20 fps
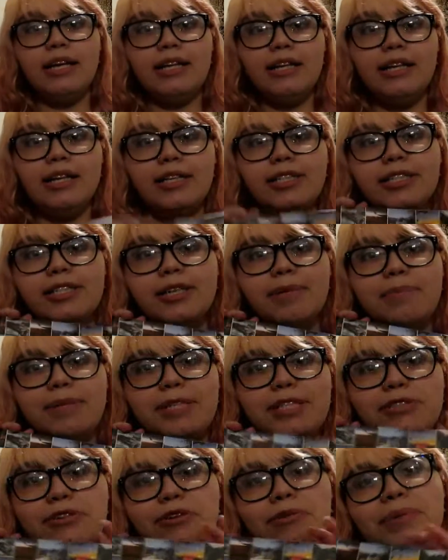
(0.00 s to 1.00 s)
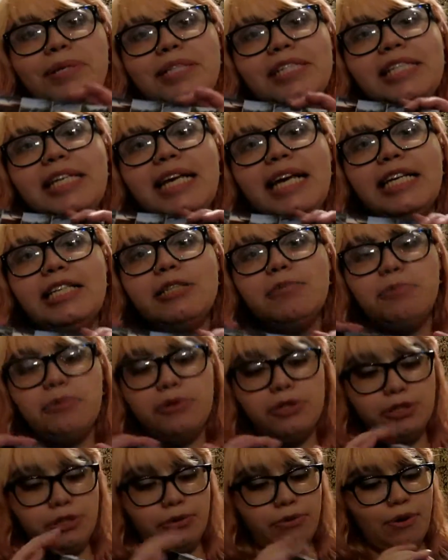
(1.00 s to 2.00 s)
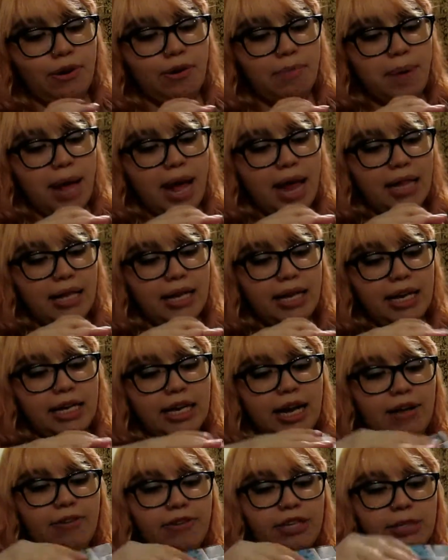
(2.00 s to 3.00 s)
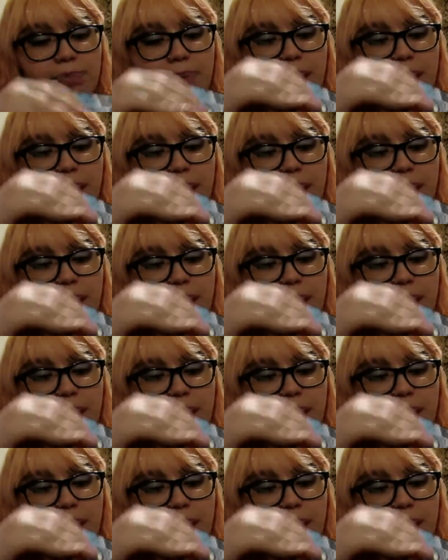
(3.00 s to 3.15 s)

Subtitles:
Next up is Urban Decay's Born to Run palette, and now this